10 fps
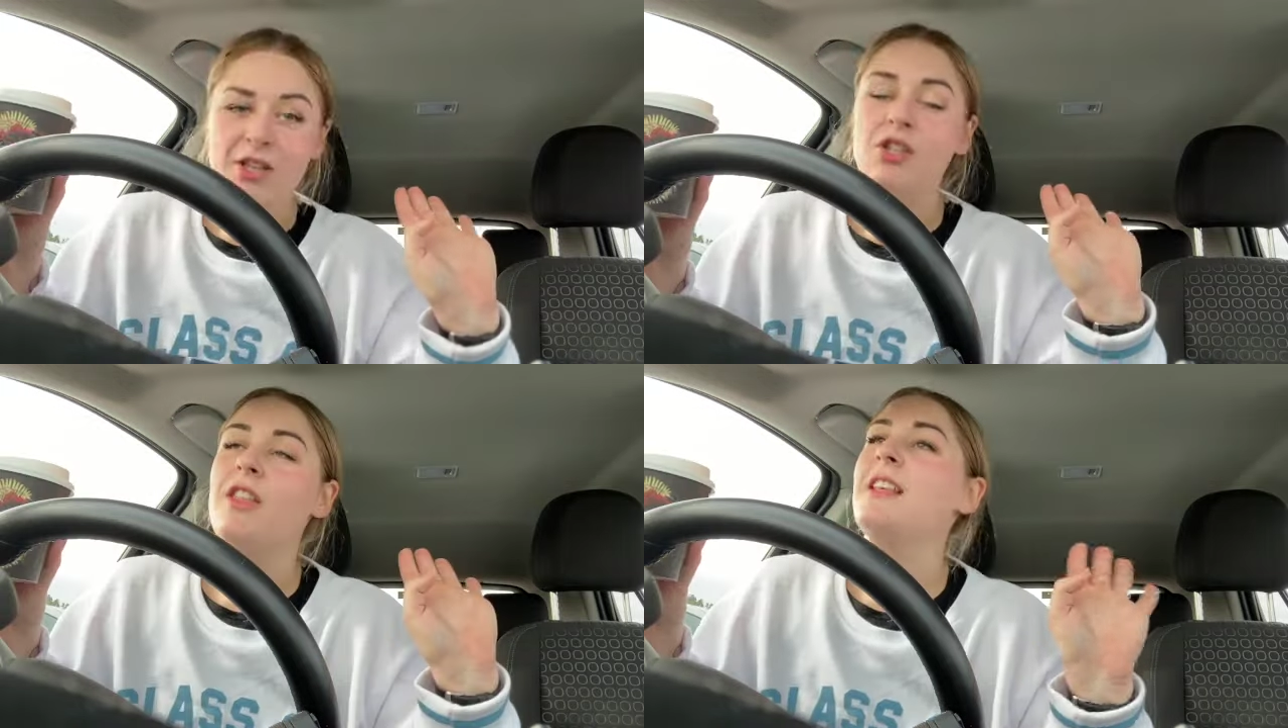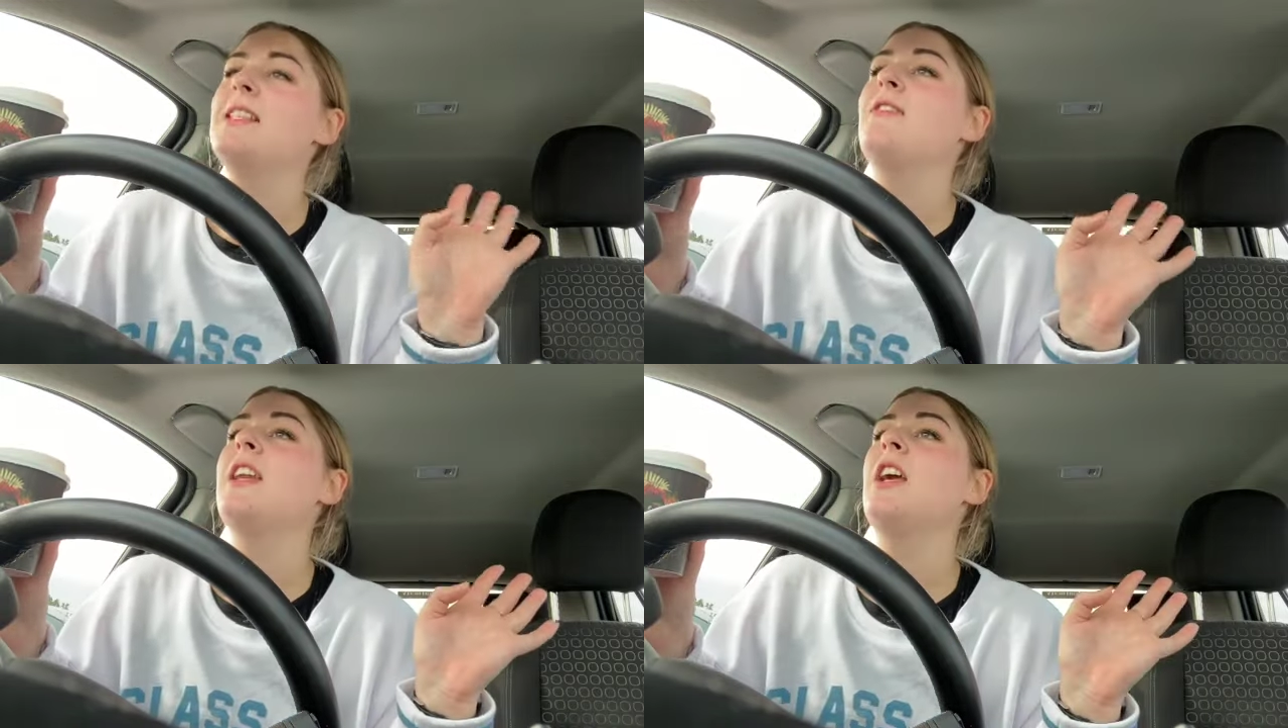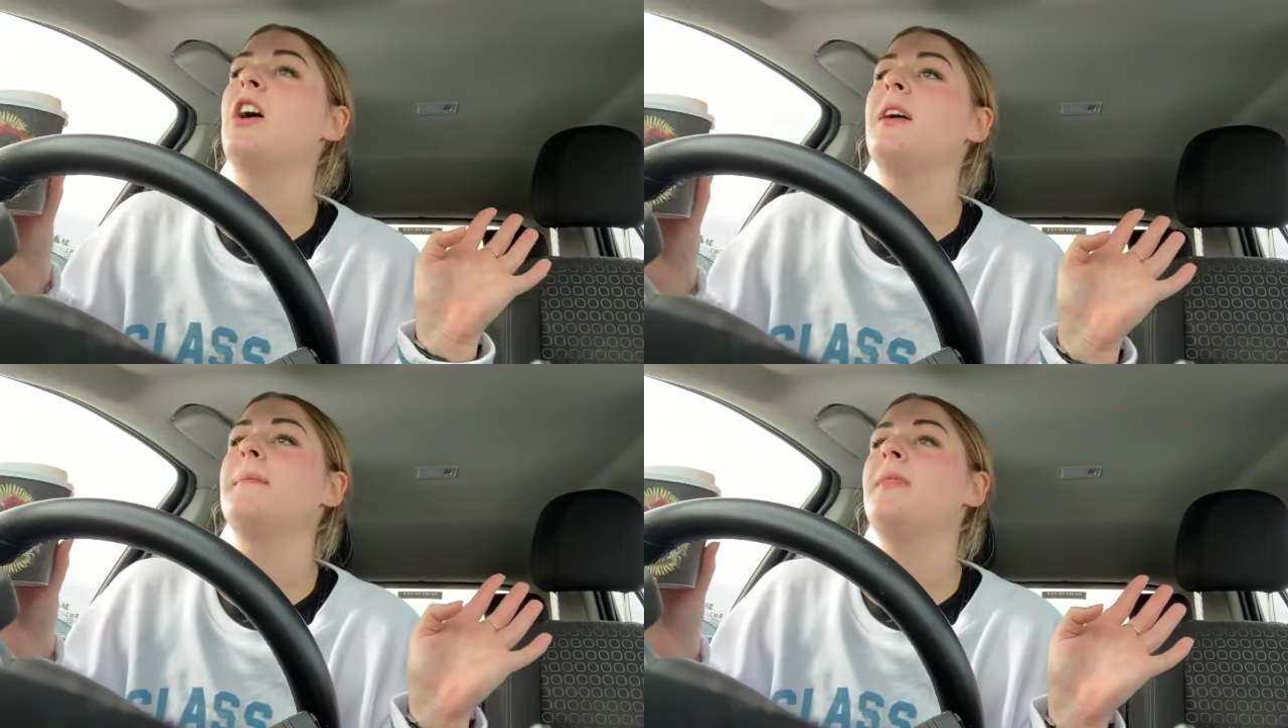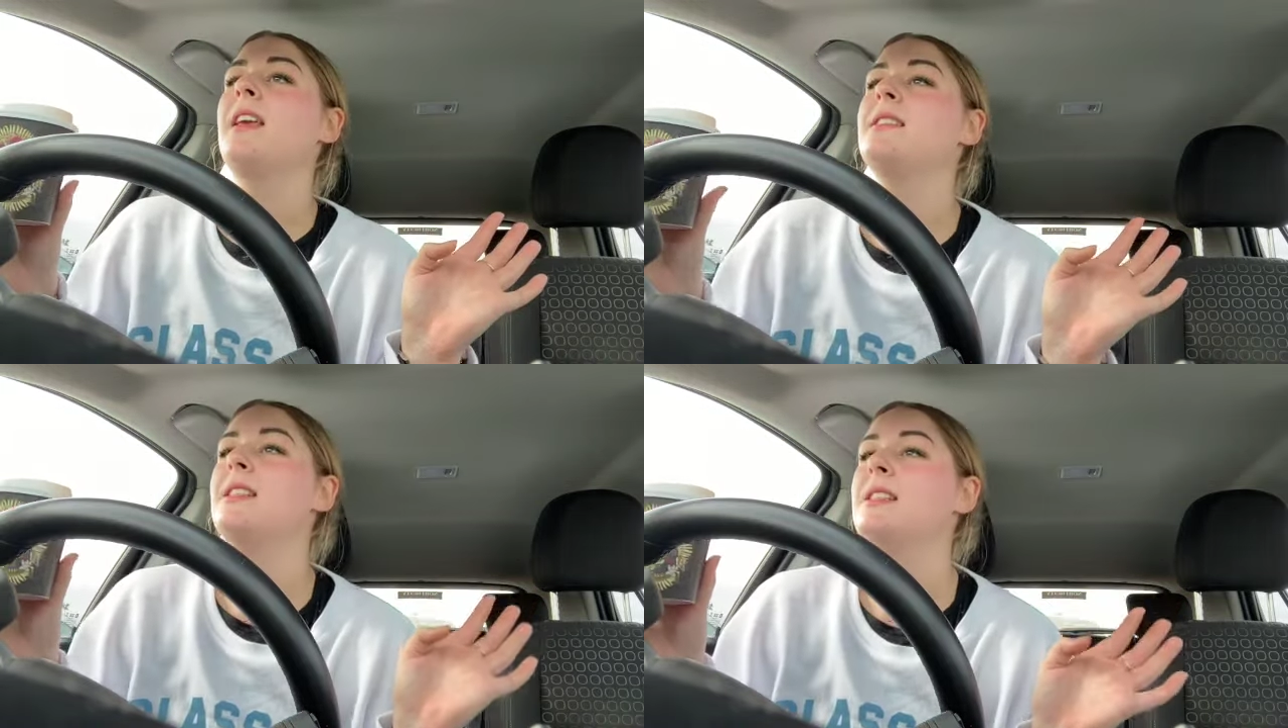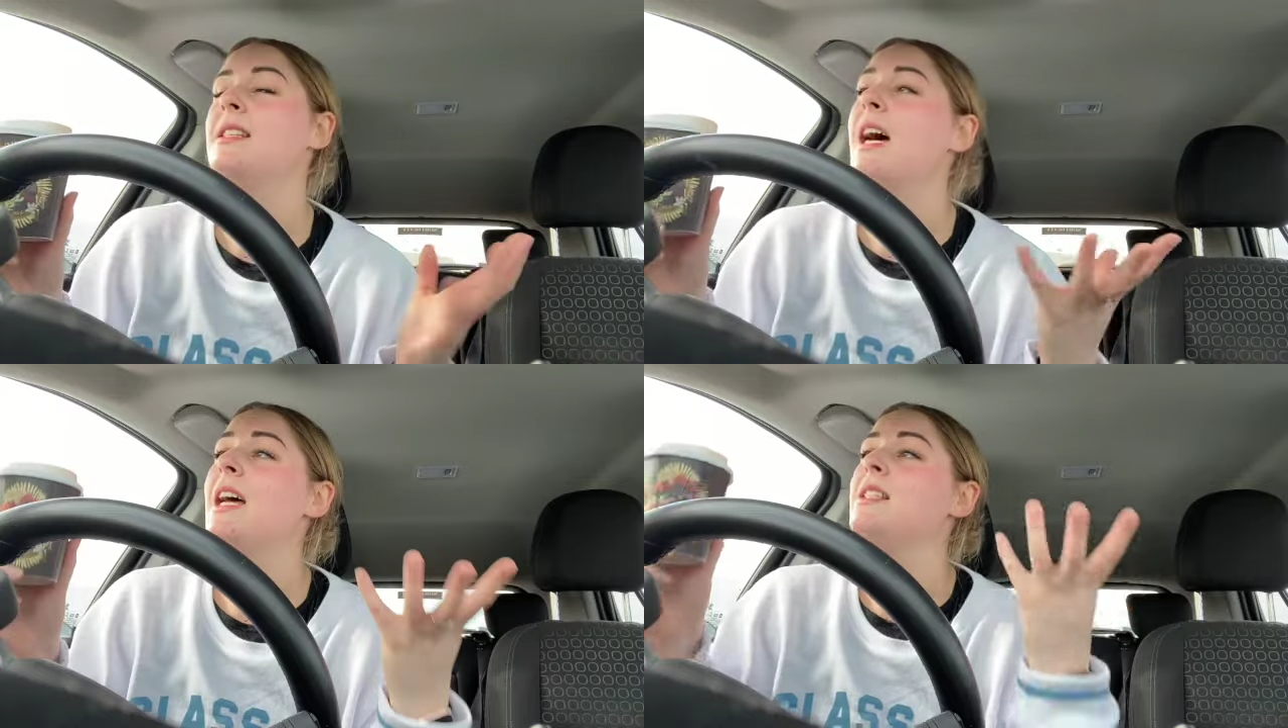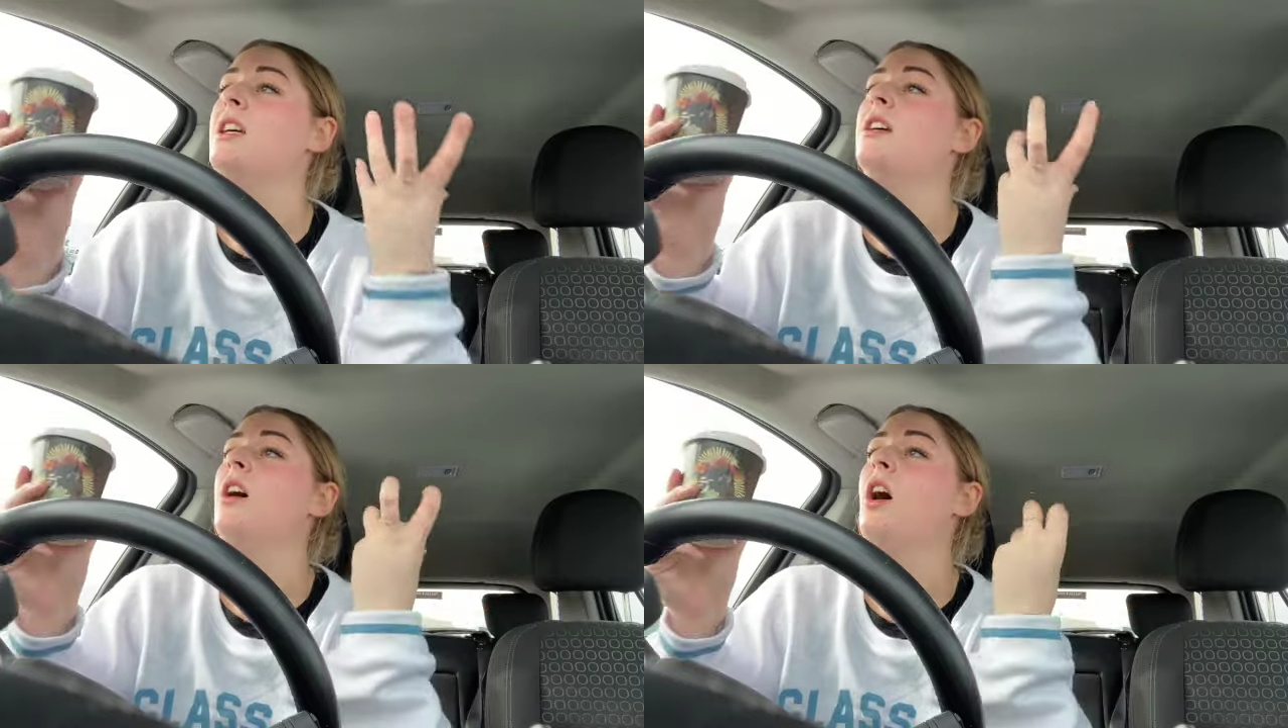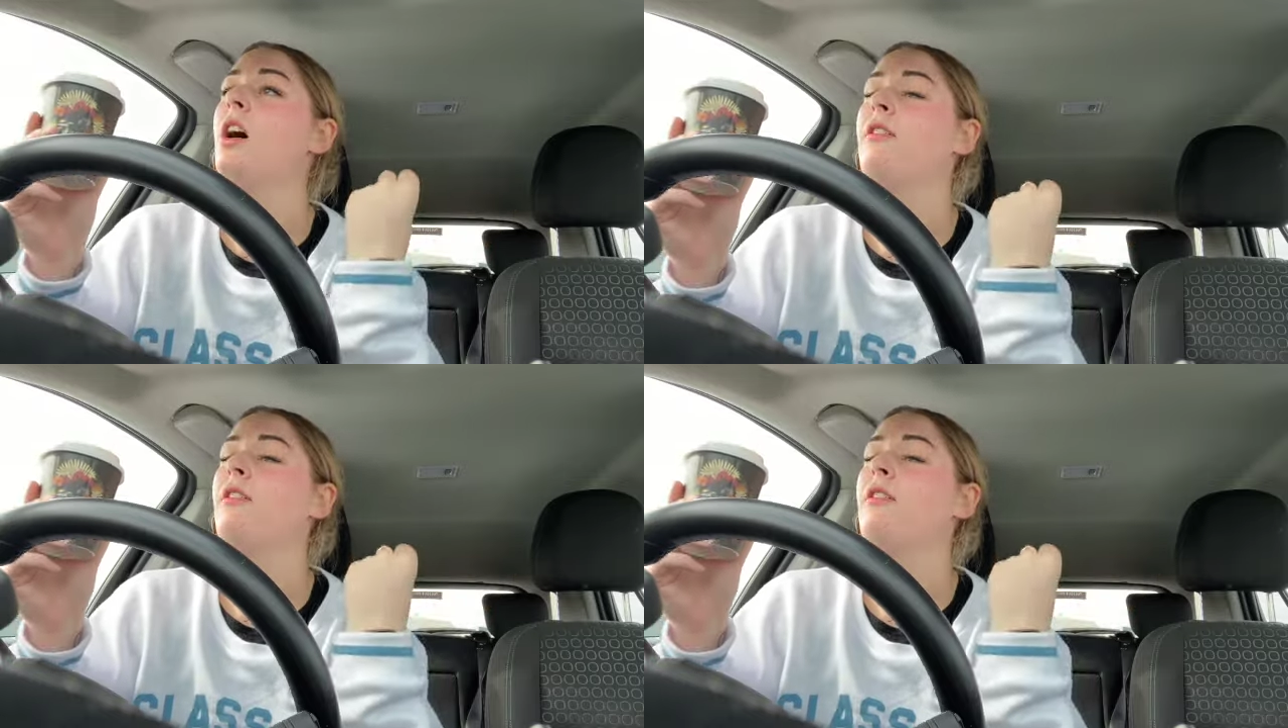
So this video is the start of